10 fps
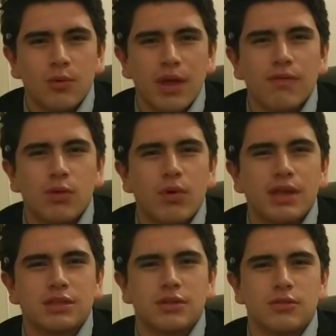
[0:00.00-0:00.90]
We have the
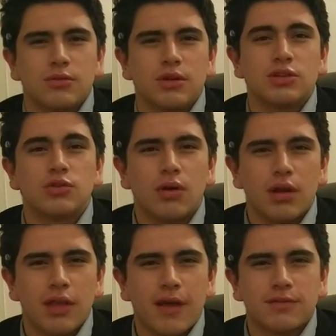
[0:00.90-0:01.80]
right to enjoy
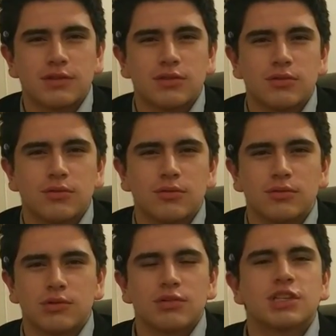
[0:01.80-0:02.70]
our lives,
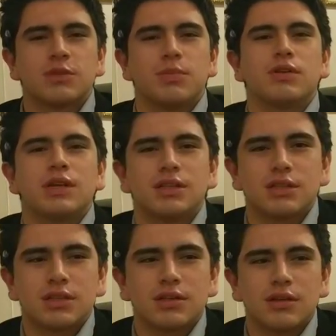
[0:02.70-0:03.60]
to
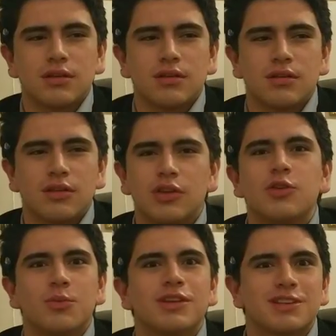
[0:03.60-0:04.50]
experience the
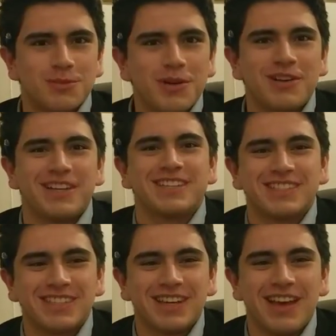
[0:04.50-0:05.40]
human
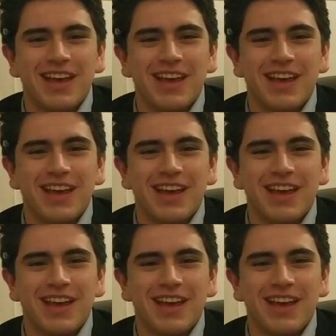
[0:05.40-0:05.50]
experience.